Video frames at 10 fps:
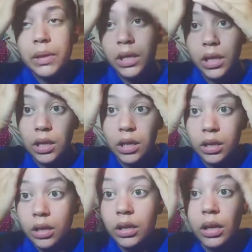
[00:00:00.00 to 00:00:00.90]

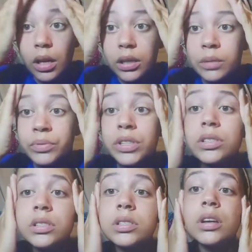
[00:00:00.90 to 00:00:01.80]
be
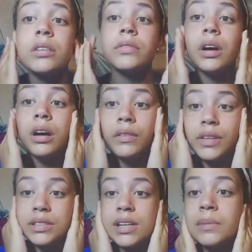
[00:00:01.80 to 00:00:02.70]
unappreciative
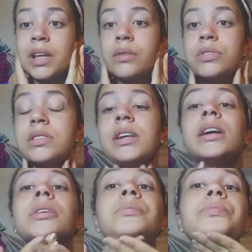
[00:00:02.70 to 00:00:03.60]
of the time that I was
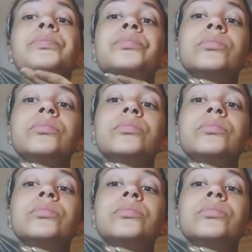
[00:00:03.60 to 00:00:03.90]
there.